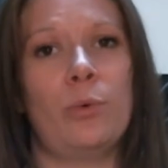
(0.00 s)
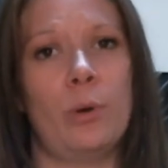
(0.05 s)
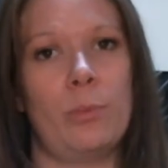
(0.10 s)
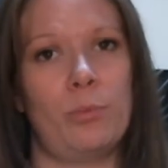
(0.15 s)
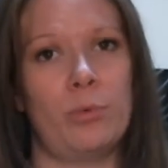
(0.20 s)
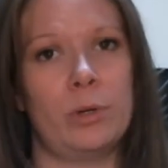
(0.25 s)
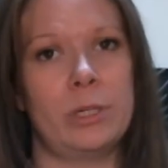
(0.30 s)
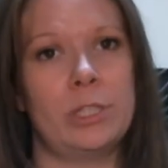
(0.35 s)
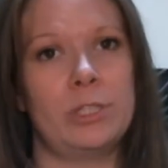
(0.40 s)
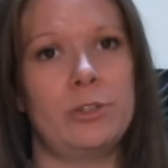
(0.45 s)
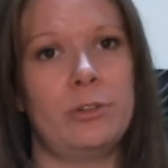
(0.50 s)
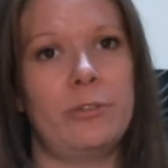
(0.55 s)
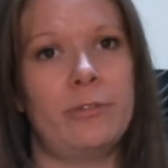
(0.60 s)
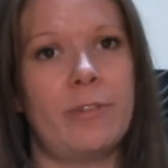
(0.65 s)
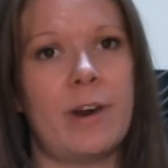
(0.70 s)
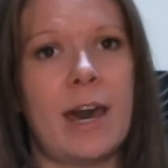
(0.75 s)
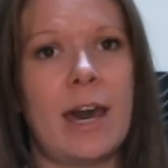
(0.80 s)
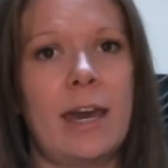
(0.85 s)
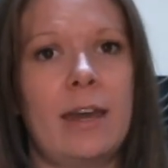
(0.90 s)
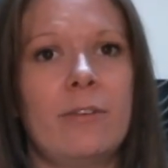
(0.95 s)

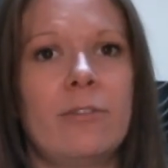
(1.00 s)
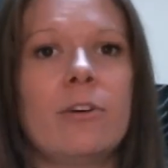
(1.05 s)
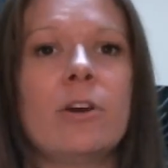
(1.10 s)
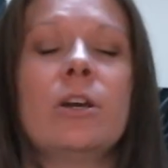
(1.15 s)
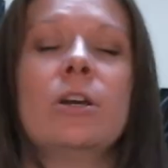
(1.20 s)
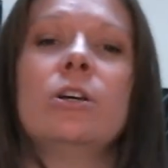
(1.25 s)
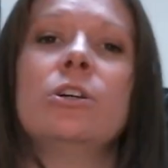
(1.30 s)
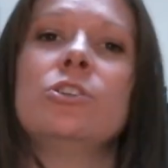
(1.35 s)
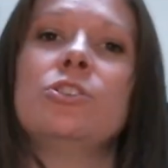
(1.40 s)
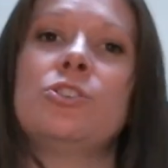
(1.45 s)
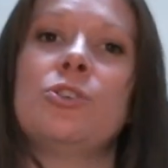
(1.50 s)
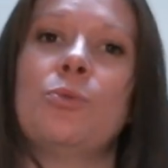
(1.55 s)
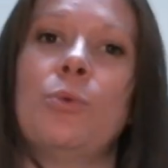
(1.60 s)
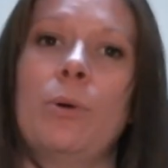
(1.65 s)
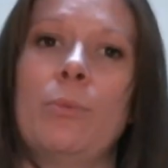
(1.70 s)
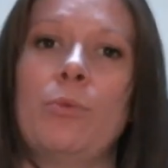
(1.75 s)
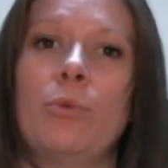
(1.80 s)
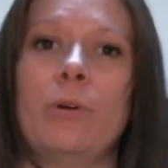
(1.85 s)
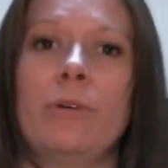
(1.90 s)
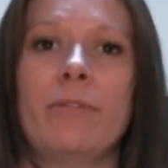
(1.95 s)
1.25 to
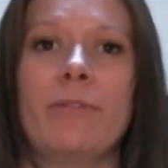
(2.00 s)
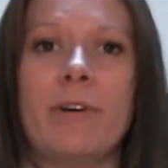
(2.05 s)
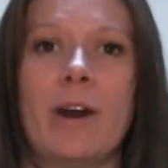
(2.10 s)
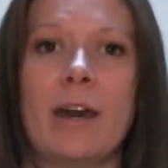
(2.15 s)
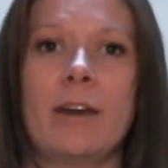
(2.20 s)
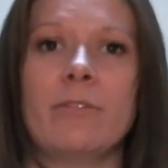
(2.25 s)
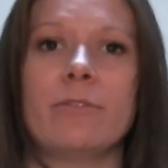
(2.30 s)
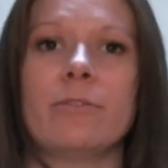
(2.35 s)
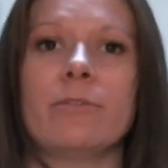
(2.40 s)
1.5.